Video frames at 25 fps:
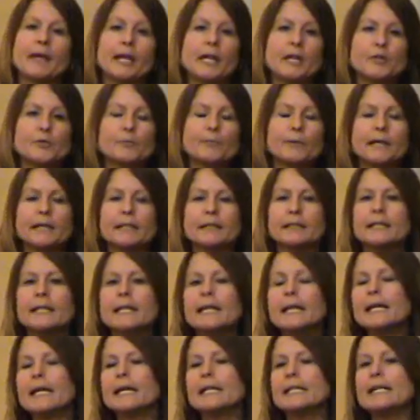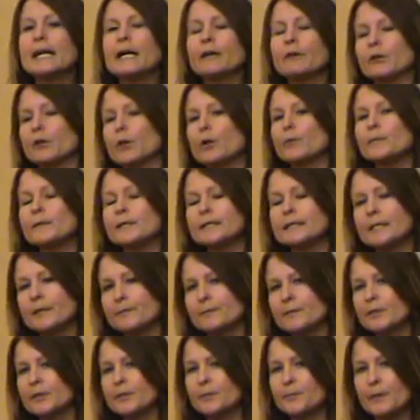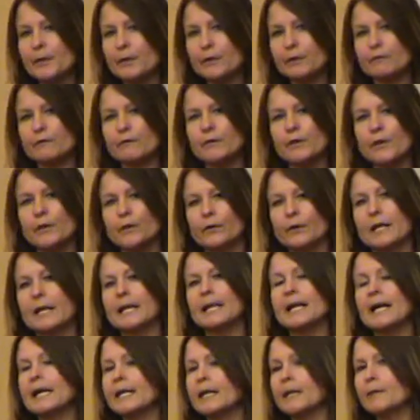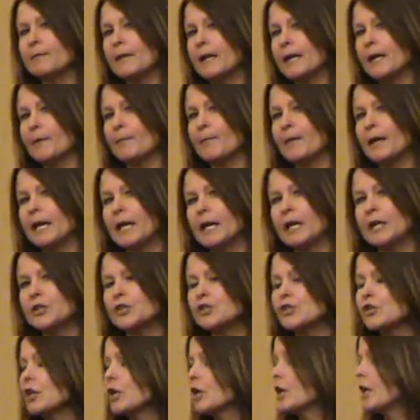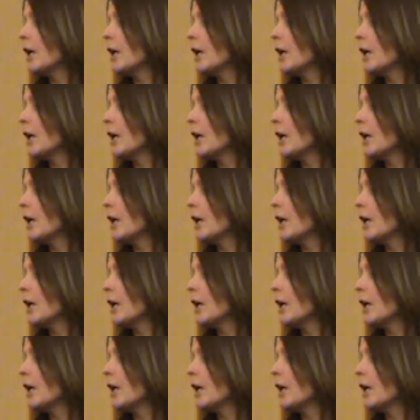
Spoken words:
Page button, and now it opens up the speakerphone and I can make a page